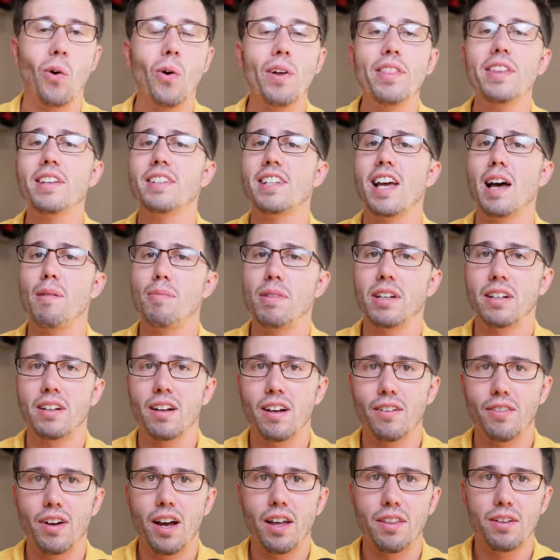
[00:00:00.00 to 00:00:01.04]
On the topic
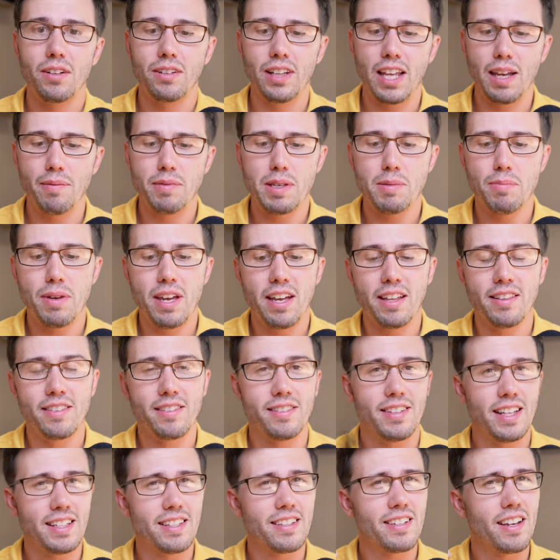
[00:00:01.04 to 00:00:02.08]
of other Lamy
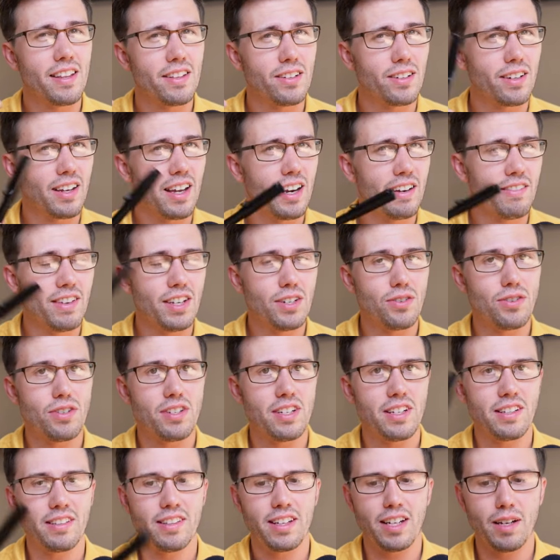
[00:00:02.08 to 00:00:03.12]
pens, that's another kind of
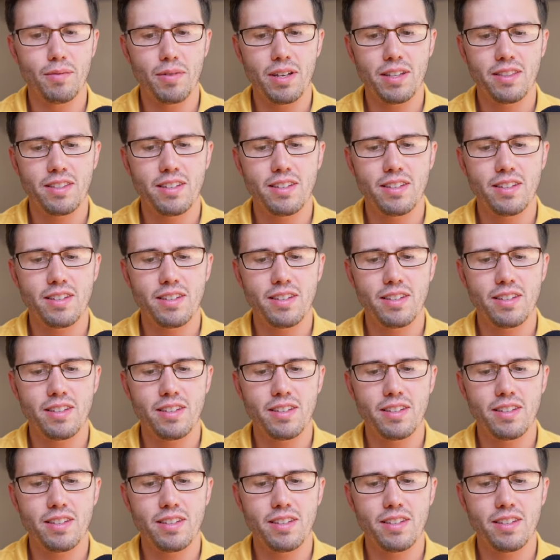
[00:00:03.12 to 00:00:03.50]
interesting thing about